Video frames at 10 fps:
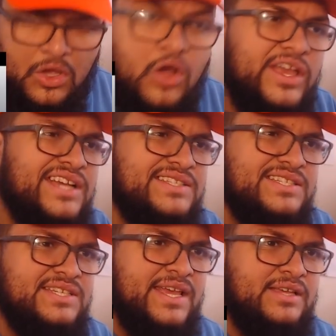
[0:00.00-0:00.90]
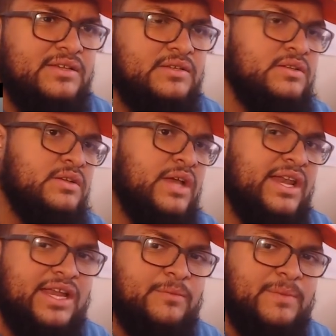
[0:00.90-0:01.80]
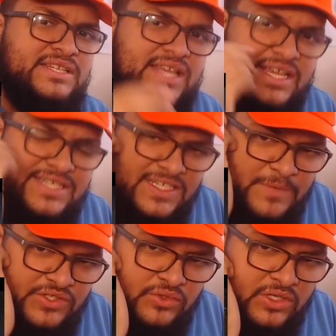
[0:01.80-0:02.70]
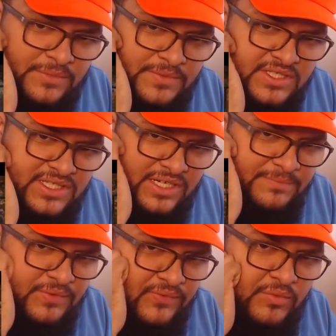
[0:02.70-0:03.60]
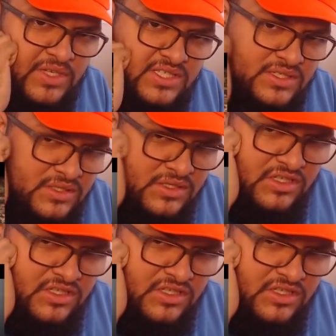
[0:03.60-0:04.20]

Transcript: Oh yeah, because this is like kind of like how Monsta X has special clips. This is like a performance.